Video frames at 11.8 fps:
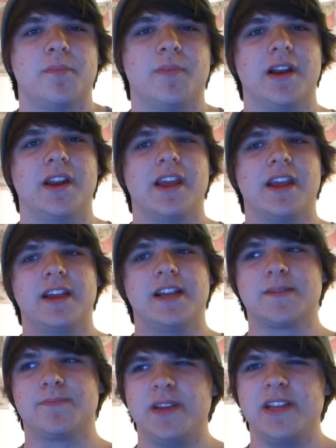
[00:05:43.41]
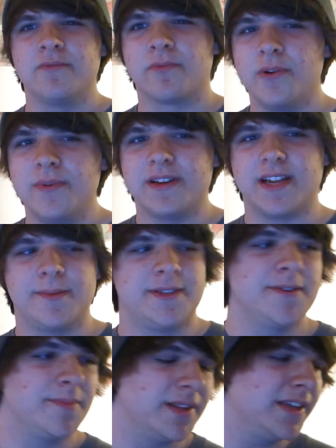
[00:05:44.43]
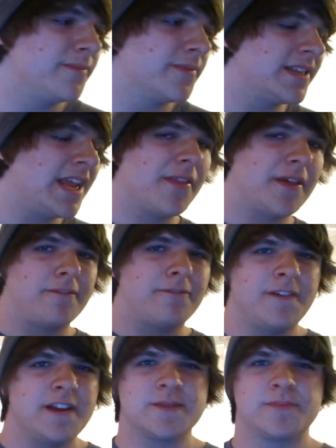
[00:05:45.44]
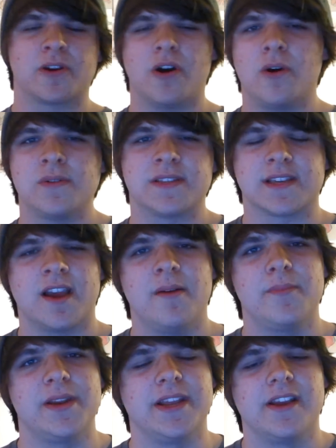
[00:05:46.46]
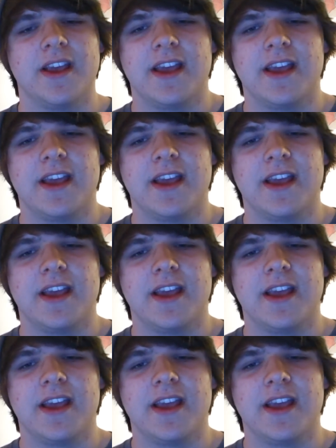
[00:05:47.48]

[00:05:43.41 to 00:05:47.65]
But it's being ruined, I do believe, now that Facebook owns the company,